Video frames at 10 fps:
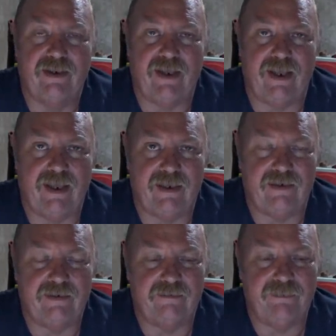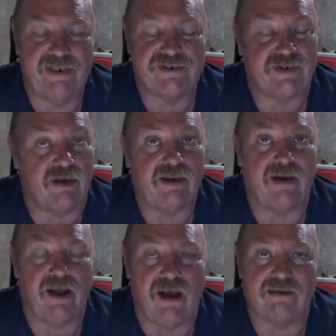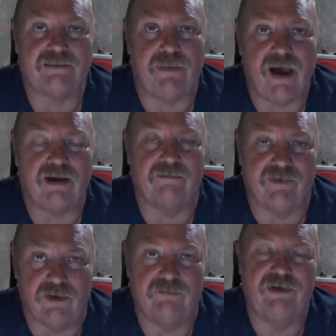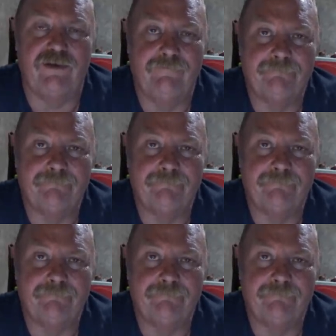and be stuck in a hot spot of COVID